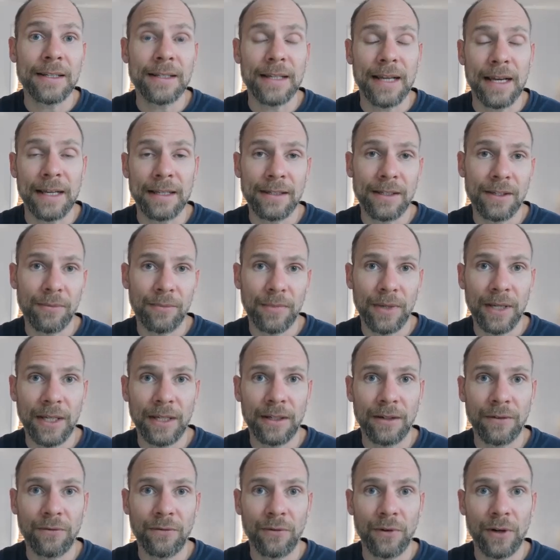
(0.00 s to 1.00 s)

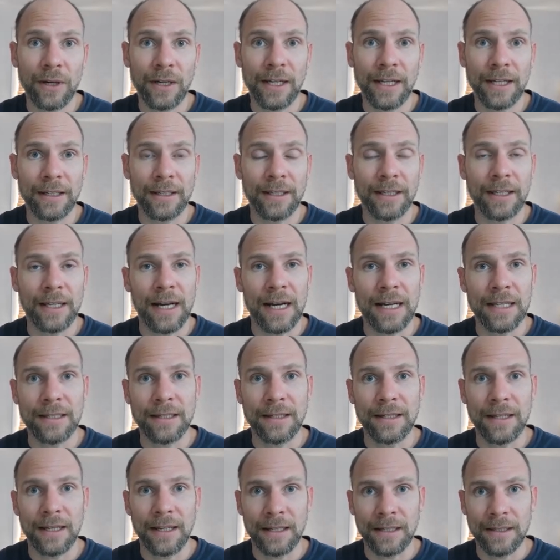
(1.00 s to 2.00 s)
estimated for latent class
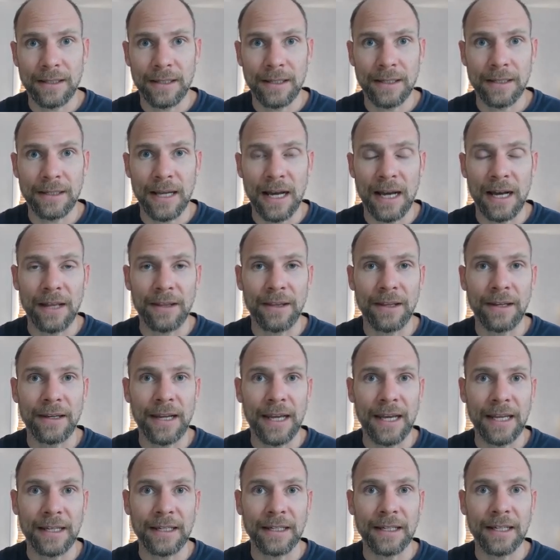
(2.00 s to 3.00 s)
analysis are the
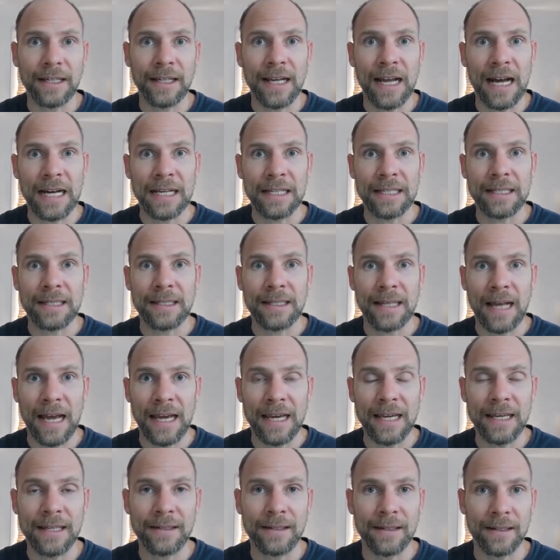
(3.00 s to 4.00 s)
latent class
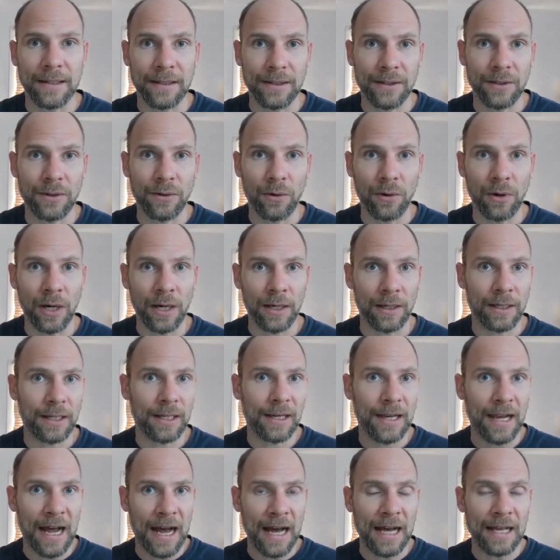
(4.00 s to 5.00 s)
sizes or
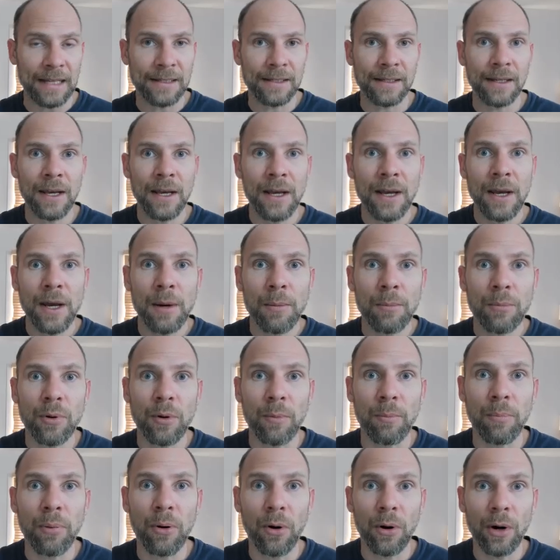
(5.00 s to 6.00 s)
class
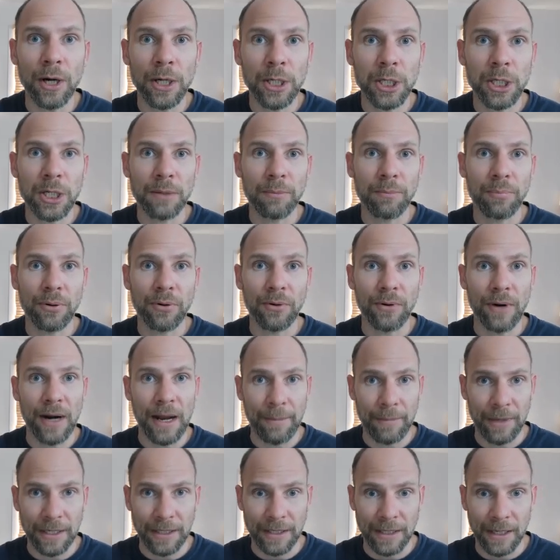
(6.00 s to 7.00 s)
proportion
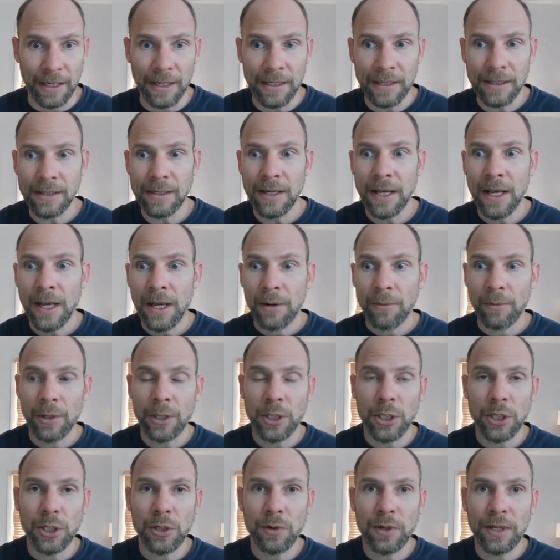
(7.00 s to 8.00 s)
parameters,
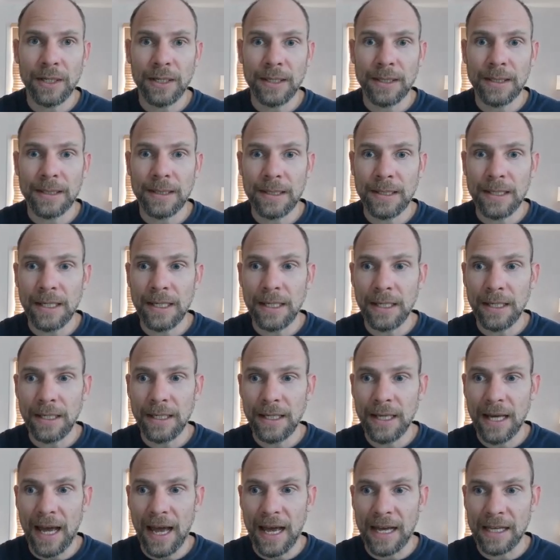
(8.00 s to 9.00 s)
which you can see
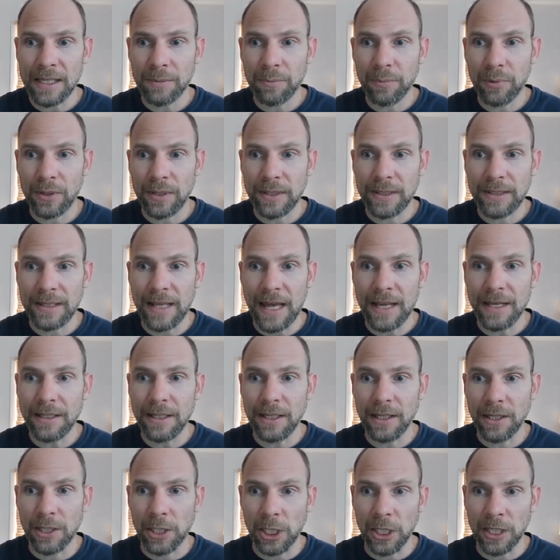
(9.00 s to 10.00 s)
here as
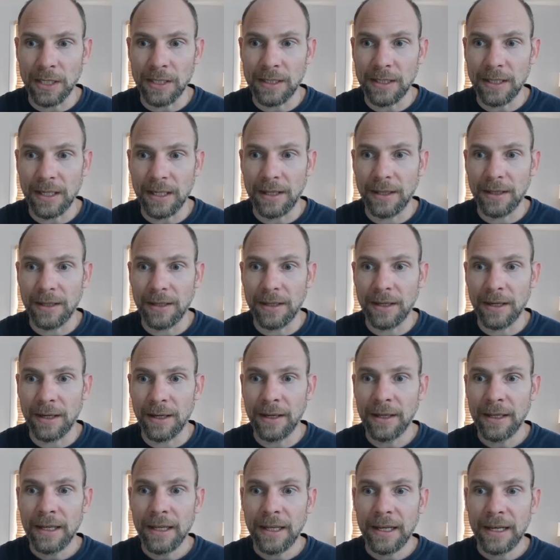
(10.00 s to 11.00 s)
percentages in
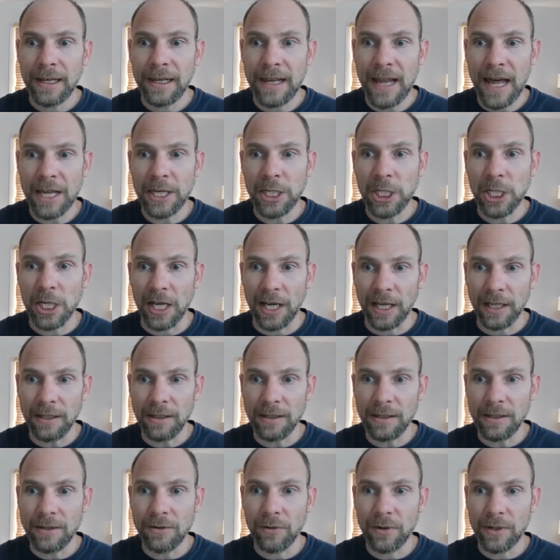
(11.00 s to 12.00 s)
the
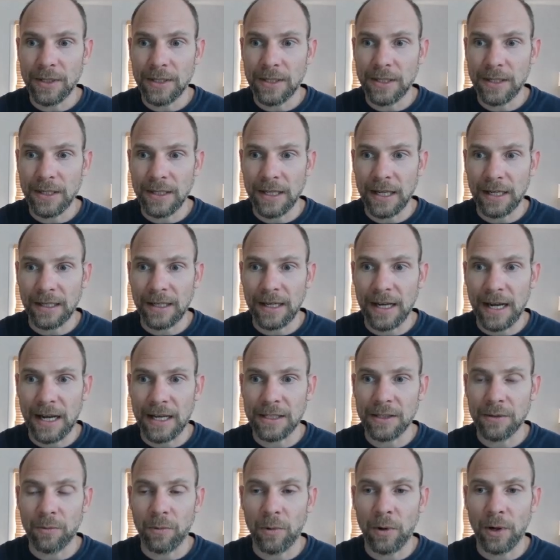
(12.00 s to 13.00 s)
legend. You can see that
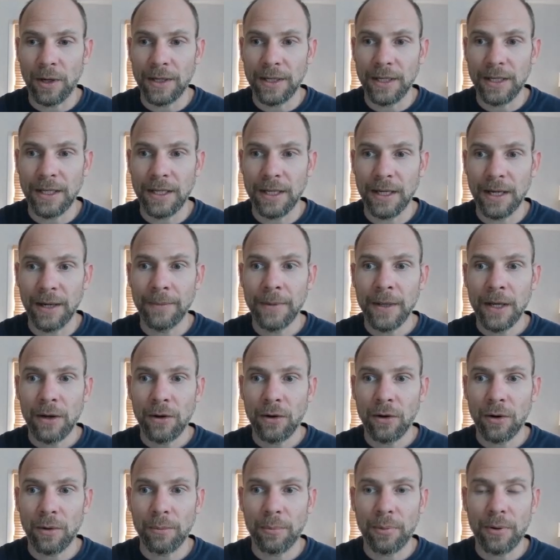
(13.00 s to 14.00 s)
class 1 here
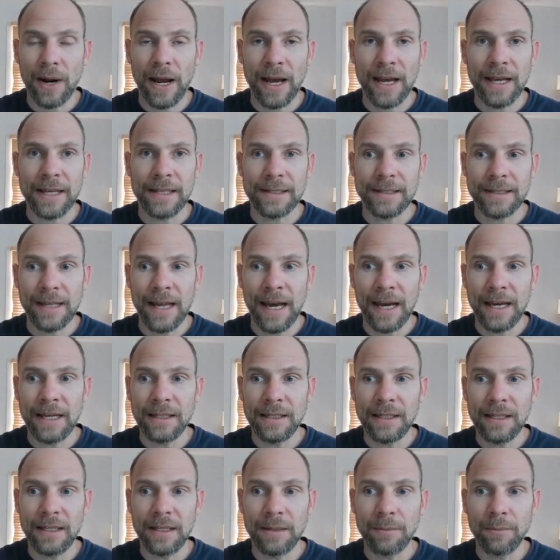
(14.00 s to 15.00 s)
comprised
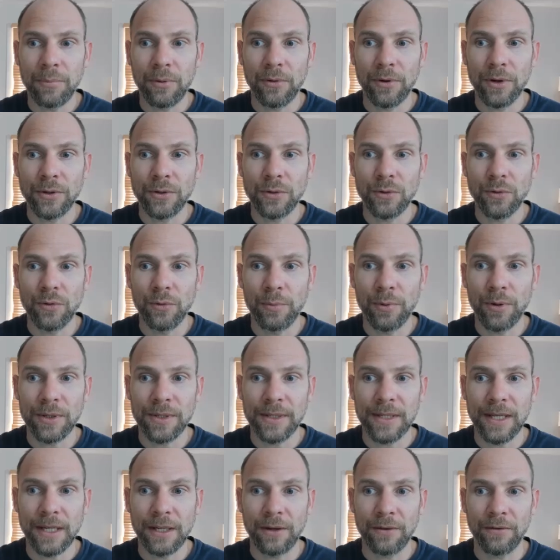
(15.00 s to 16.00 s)

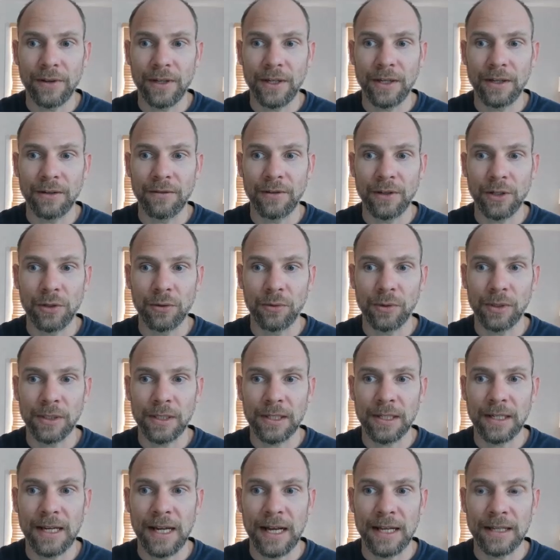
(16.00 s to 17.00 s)
19.2% of individuals,
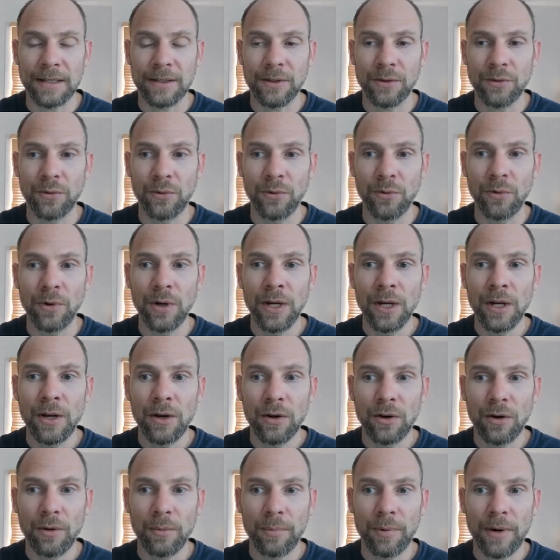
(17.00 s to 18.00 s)
class 2
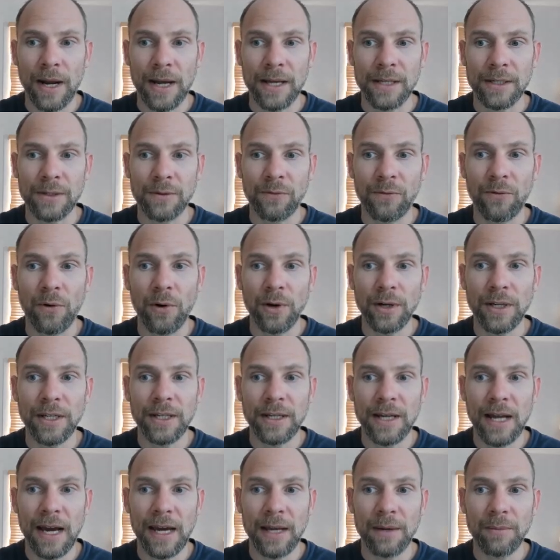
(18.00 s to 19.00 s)
comprised
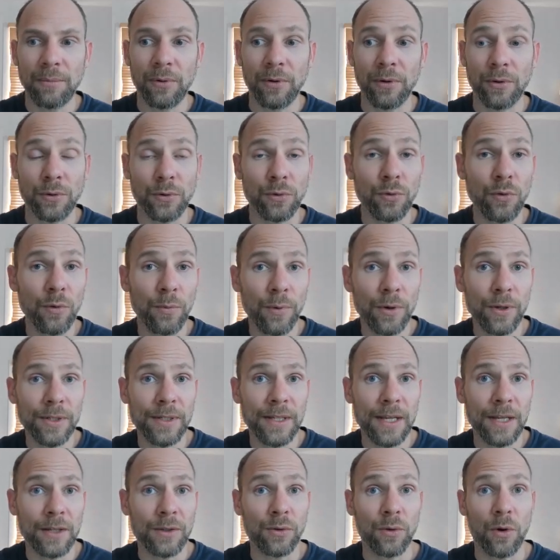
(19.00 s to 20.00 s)

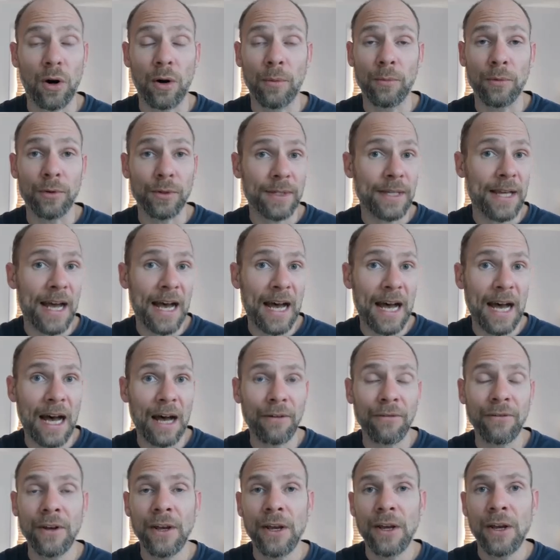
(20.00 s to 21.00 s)
49.2%, so almost
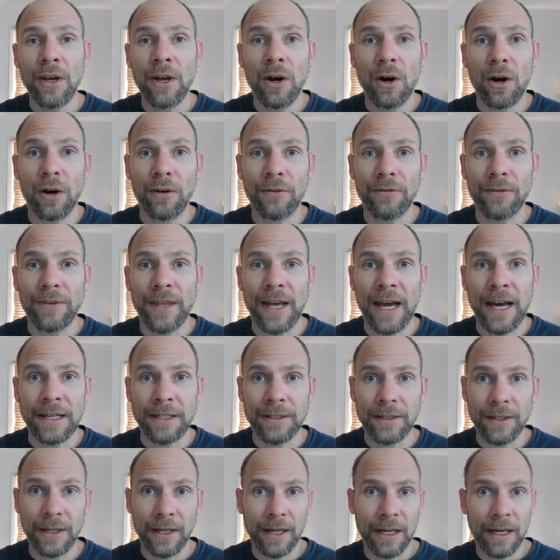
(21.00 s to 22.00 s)
half of
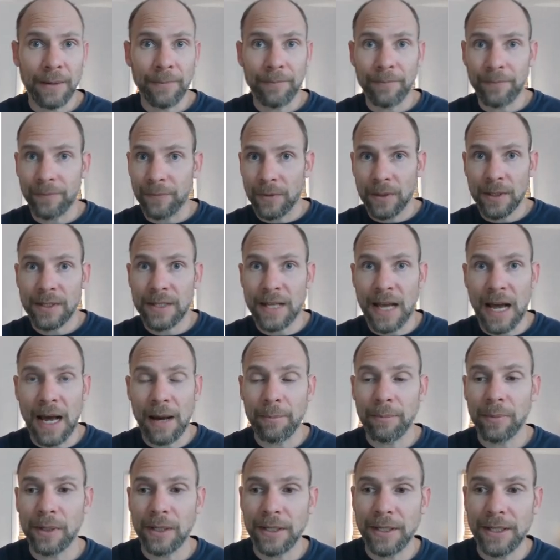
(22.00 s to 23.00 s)
that um,
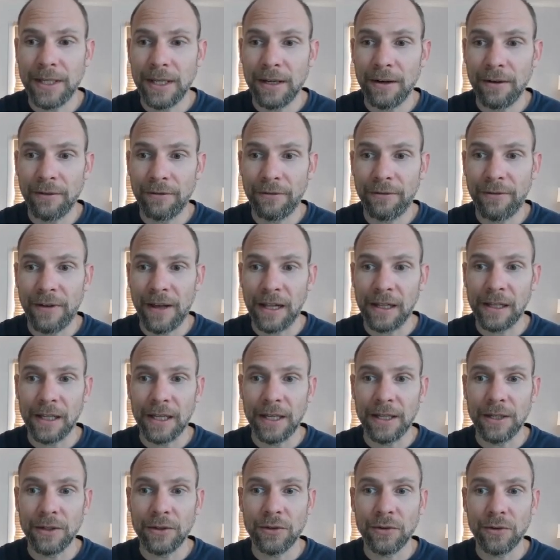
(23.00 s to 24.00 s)
sample here fell
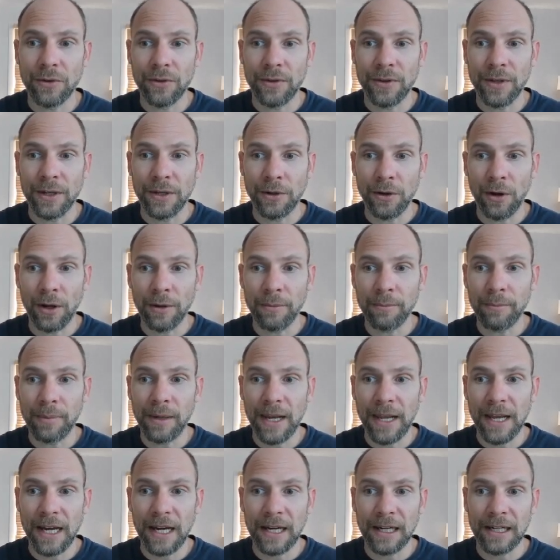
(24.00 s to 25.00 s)
into the
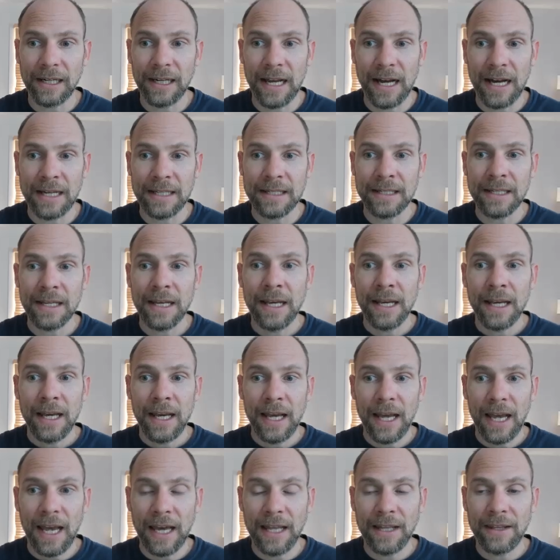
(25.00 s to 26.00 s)
non-player class,
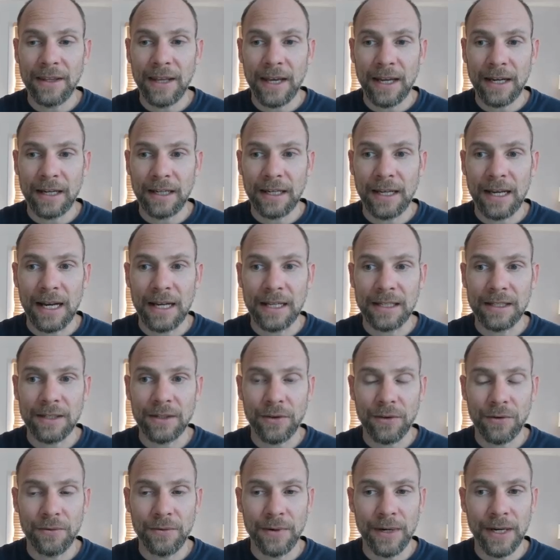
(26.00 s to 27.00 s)
and then class
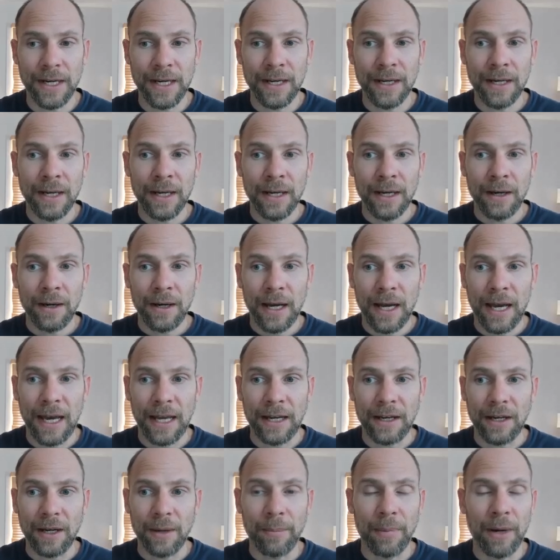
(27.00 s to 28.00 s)
3
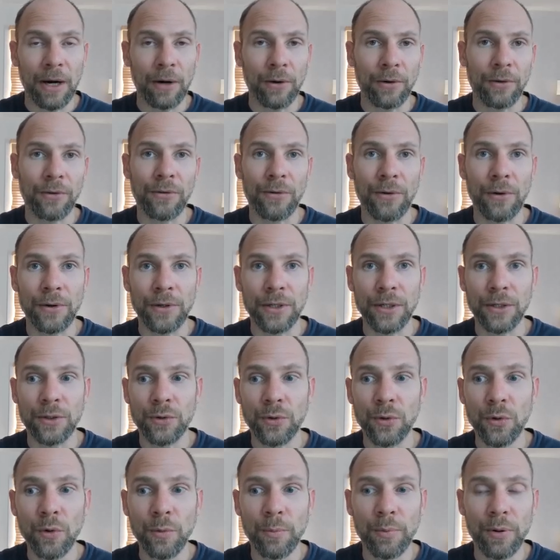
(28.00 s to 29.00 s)
had about
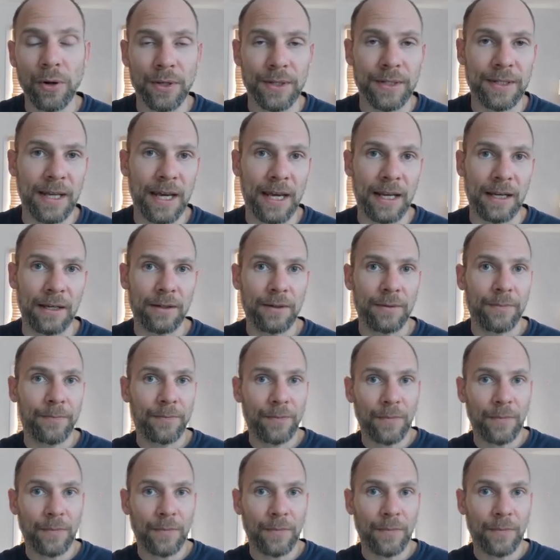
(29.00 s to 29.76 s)
32%.